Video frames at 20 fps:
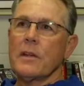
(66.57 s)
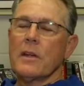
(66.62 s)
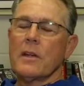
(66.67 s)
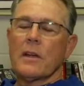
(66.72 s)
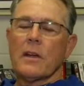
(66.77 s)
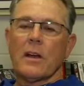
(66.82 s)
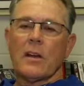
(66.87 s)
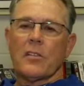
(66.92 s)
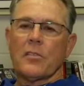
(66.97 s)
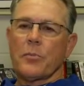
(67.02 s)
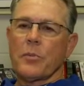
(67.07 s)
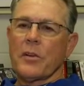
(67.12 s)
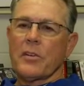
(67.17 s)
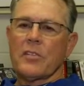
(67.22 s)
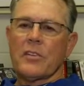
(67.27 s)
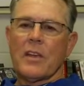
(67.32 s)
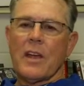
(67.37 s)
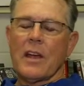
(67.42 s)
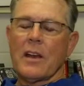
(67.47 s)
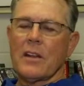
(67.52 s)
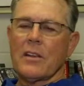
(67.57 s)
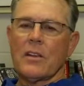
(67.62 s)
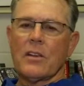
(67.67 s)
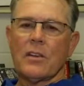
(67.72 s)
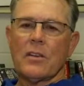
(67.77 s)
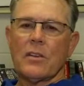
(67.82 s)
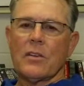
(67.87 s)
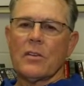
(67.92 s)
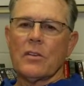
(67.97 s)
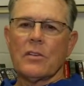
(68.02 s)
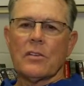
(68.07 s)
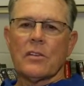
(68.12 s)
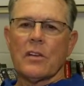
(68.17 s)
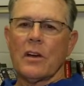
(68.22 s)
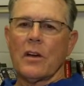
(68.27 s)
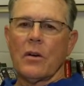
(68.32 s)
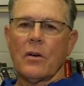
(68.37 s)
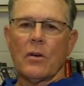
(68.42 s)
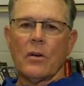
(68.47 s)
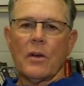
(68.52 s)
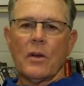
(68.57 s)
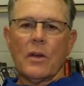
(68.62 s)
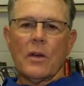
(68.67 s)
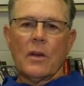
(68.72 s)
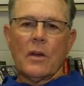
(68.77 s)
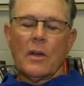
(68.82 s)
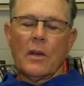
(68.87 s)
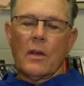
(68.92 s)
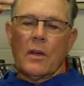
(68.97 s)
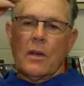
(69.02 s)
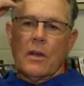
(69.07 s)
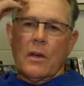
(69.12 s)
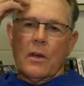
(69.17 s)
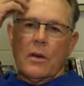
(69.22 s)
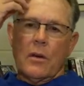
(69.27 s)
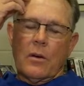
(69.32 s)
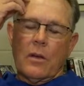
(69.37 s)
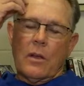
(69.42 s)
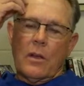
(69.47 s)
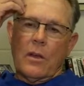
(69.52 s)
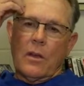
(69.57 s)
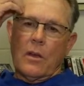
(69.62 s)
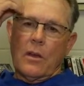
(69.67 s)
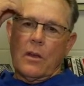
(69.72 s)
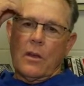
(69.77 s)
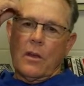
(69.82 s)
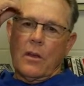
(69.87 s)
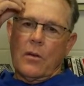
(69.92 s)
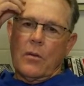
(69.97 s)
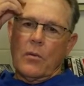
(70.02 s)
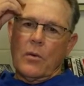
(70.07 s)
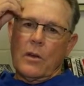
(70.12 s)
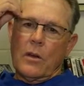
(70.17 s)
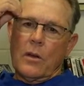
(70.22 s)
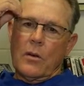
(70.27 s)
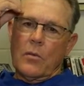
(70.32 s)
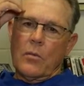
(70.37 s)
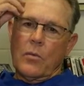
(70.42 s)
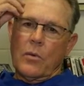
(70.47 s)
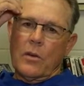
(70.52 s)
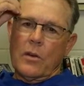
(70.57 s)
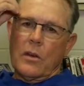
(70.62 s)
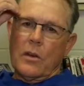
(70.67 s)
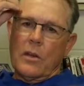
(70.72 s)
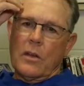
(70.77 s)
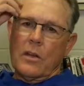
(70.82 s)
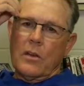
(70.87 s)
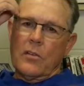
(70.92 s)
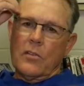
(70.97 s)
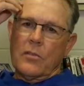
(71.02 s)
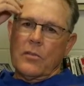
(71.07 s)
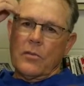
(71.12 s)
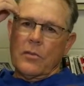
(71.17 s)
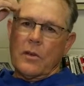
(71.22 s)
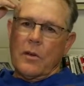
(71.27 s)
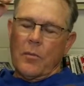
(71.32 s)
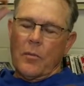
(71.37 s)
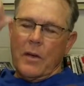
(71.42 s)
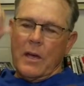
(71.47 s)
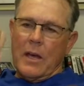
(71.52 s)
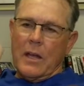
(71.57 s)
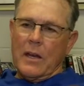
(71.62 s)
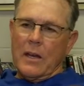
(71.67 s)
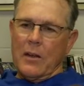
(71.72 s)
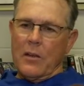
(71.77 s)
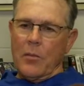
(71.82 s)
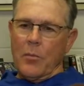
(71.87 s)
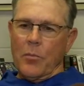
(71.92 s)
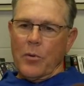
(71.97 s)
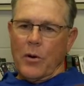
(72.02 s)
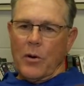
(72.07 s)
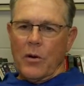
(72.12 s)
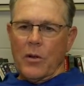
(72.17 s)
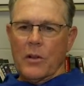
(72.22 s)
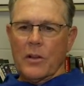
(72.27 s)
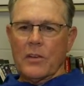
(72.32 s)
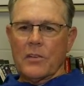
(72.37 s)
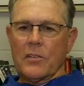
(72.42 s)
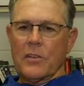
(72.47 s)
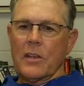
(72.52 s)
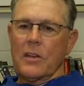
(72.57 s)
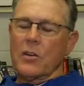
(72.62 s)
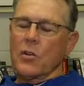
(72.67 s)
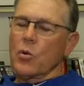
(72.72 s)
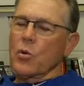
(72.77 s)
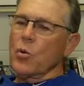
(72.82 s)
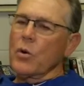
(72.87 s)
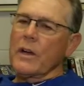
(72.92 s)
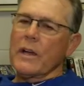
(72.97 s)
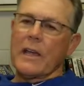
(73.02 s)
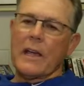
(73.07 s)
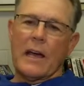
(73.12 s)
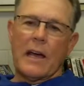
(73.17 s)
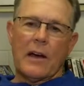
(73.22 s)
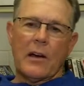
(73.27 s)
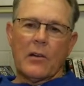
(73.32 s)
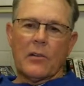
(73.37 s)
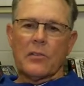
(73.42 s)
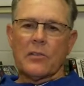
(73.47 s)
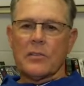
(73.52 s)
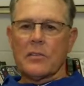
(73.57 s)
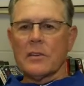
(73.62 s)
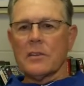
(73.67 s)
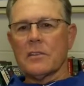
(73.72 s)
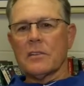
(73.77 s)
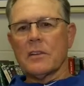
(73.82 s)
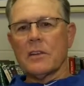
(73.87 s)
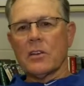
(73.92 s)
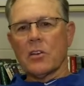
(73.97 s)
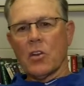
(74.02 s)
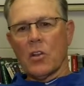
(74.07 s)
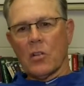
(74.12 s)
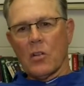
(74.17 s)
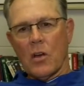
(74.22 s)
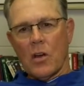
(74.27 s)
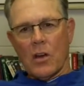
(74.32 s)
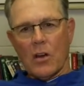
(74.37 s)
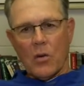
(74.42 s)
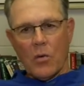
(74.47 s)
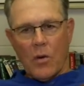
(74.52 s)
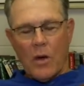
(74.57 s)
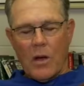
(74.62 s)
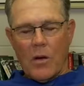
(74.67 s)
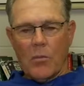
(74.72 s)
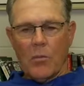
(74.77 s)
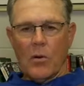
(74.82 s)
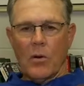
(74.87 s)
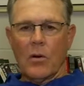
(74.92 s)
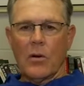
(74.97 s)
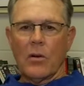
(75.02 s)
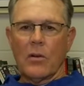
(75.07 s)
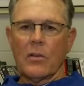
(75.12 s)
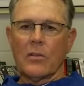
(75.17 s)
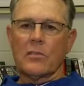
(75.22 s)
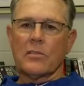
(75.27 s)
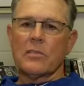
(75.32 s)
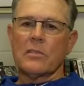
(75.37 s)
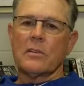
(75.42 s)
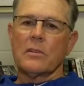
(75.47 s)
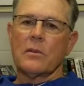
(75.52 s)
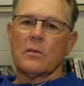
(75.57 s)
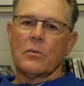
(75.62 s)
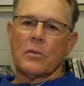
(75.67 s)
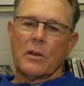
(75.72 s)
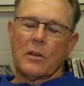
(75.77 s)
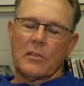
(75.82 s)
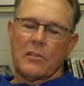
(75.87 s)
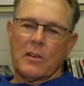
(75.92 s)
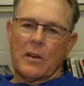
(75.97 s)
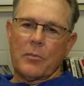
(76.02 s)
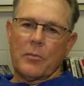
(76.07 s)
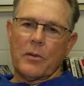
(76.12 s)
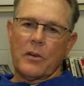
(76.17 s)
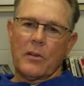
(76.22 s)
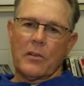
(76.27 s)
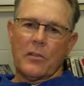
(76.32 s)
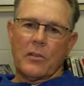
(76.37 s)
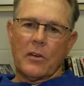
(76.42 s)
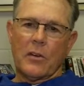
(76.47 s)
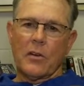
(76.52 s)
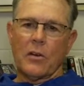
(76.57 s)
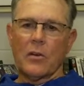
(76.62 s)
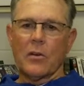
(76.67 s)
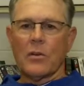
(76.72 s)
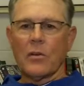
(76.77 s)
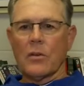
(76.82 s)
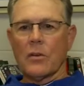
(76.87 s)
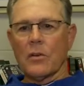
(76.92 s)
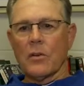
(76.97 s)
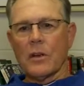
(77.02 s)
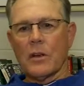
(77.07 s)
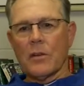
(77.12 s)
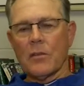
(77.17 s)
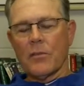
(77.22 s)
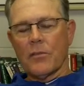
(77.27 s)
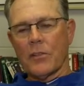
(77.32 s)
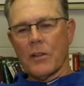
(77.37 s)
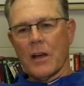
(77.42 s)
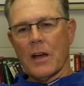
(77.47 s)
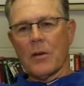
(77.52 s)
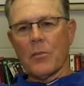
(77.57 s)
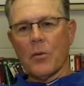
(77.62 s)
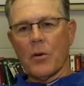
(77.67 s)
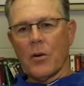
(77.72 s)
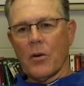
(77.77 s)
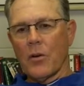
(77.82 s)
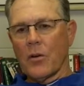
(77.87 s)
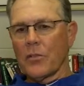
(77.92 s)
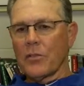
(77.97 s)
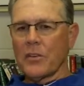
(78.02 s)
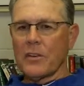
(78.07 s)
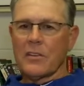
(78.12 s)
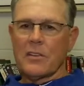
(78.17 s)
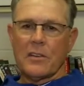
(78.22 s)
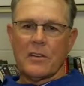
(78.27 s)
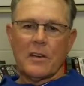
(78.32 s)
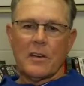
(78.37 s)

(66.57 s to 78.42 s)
got his pitch count. You can tell when he's commanding the ball, he's getting quick outs. He's getting a lot of ground balls. And when he's up in the zone, they're hitting fly balls. He's